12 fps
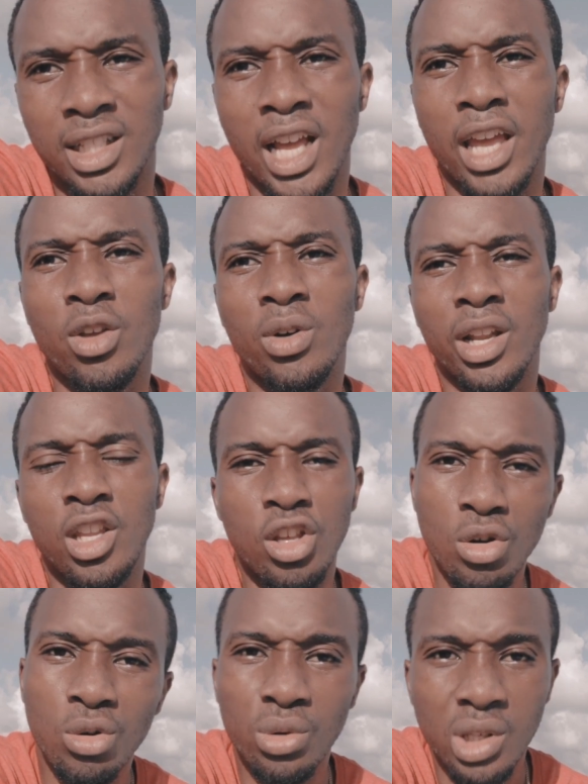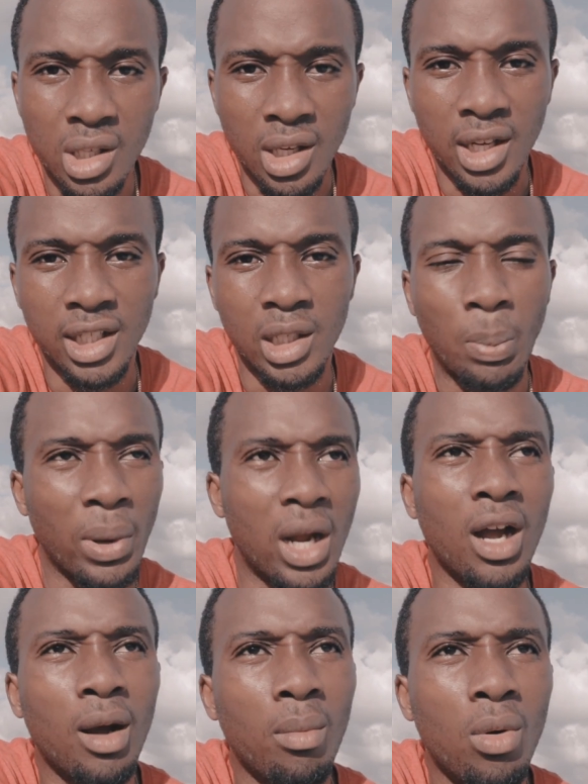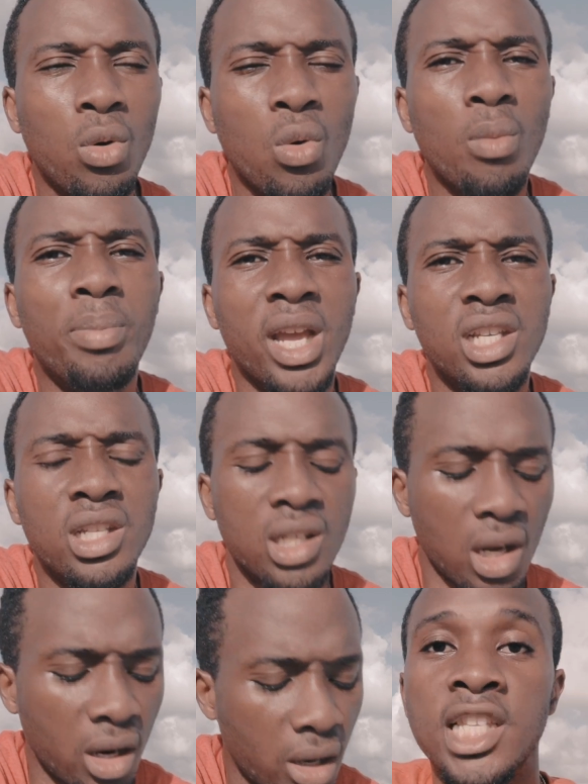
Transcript: that you can use to pick up who Bajans are.